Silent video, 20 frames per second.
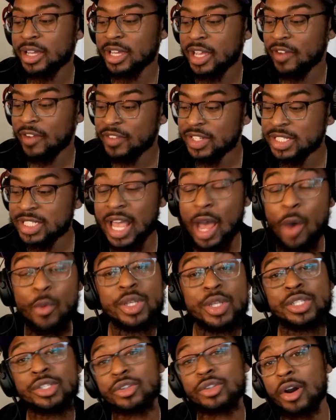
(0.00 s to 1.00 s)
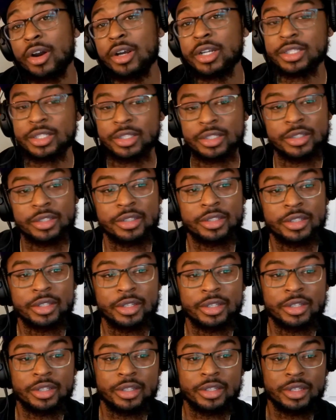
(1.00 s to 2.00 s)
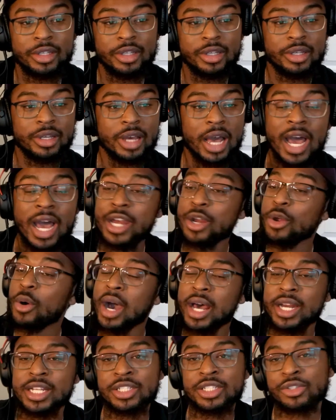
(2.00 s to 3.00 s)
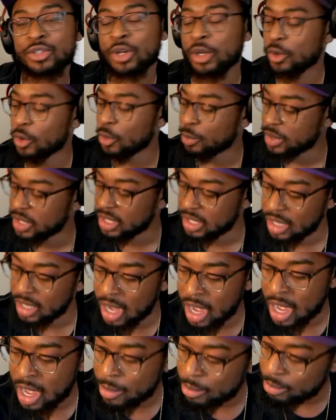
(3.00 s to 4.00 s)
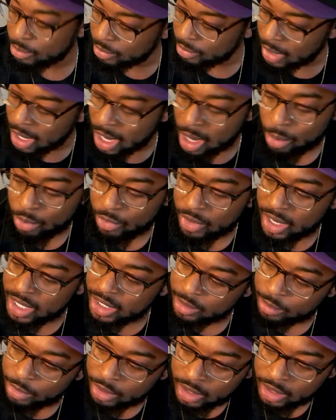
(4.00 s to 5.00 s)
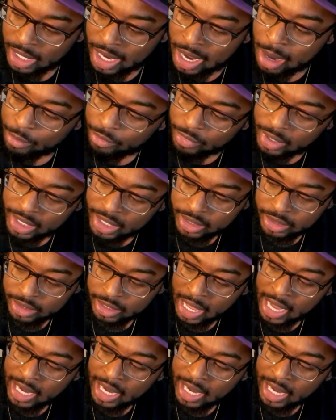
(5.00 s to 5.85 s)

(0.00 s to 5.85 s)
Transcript: If this is how it starts, I know how this joint gonna be. I'm ready, bro. I'm ready.